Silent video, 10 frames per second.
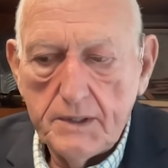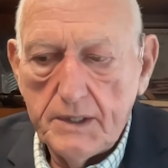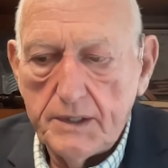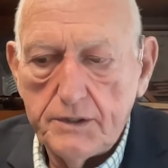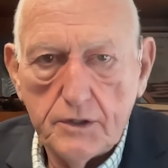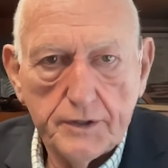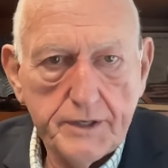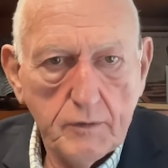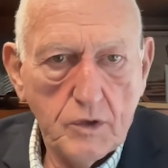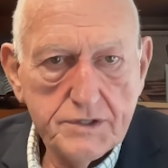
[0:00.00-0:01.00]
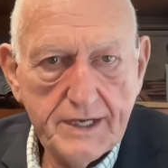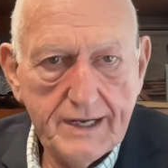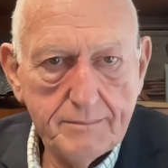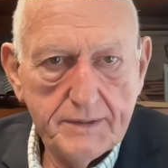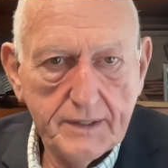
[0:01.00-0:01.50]
and you look at what's
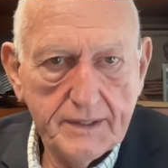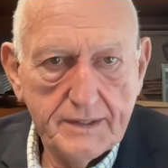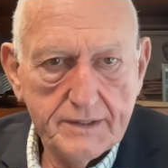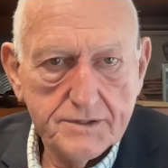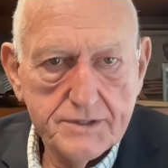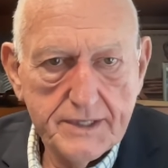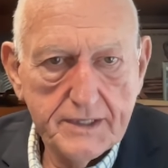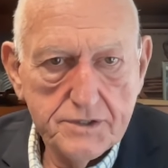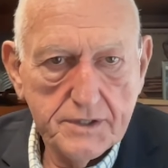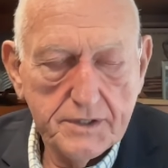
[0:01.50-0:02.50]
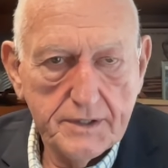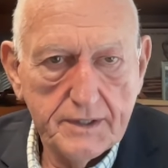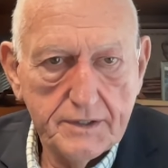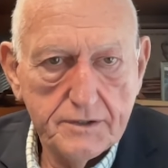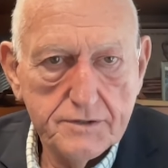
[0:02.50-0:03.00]
happening in this nation
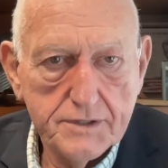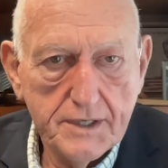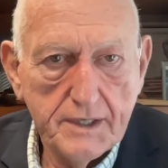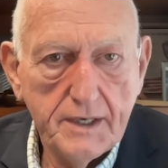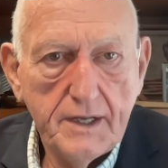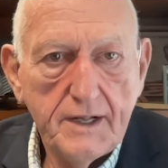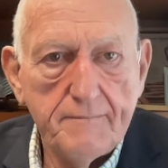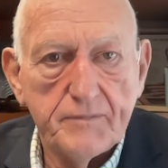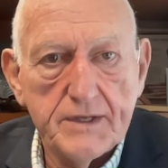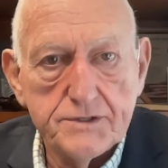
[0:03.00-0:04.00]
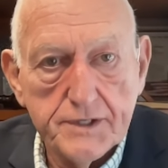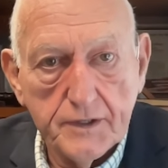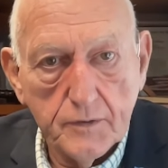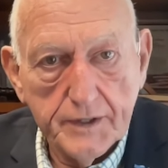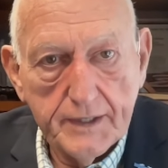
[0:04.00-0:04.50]
and you say, is it
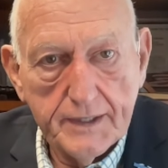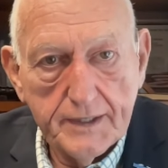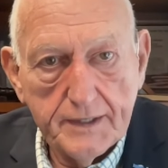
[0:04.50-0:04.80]
going to get any